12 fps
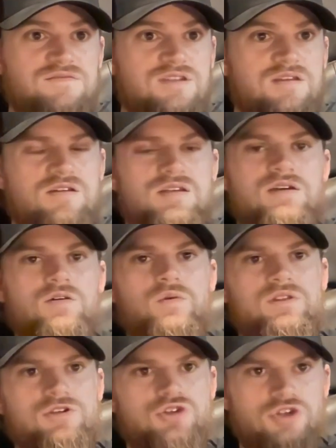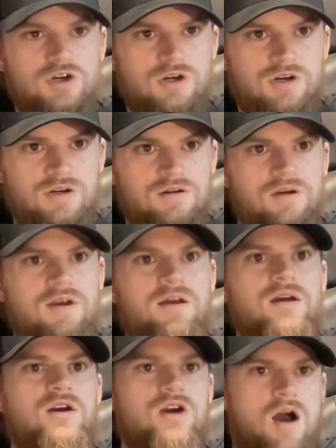And then you deal with the churn
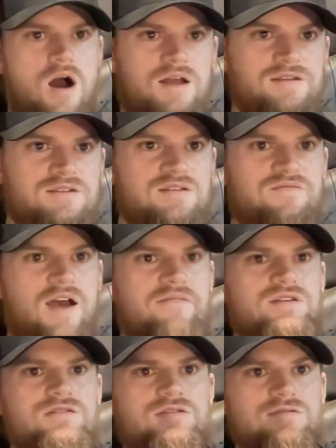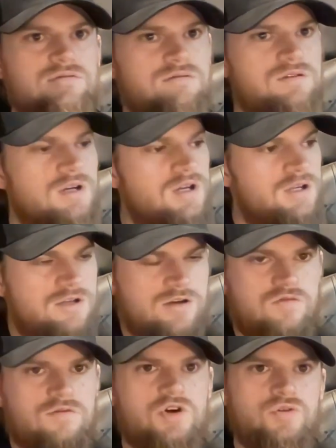cost of having to,
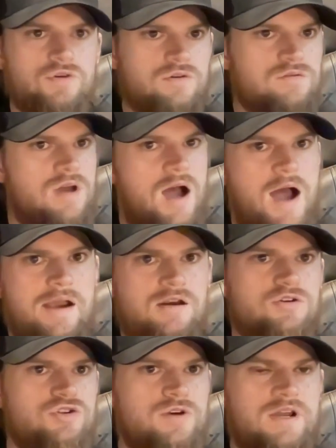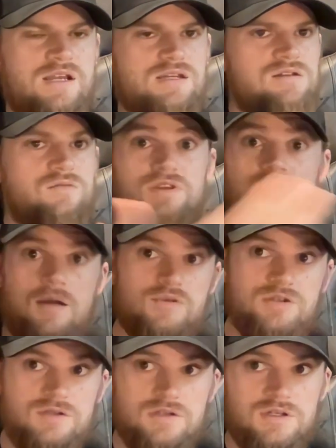recruit, hire, train, deal with the
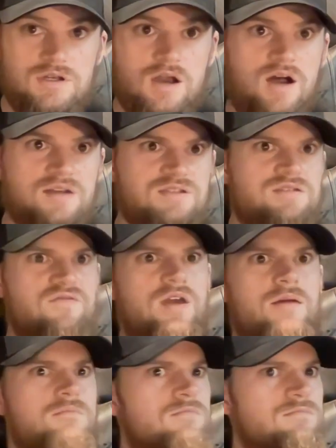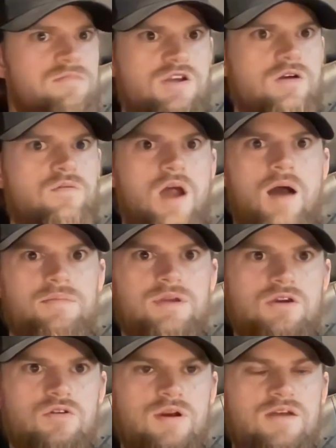opportunity cost of them, not being
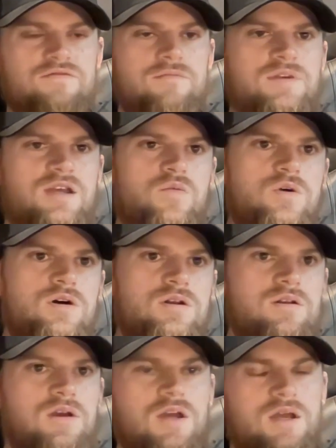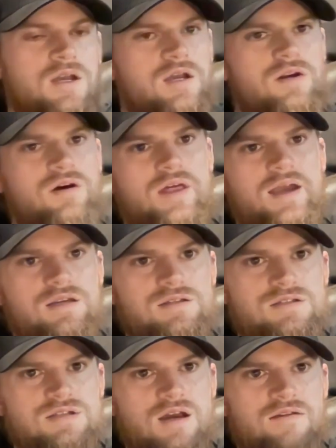great from day one and all that good
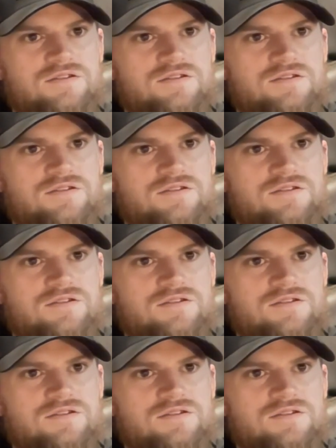stuff.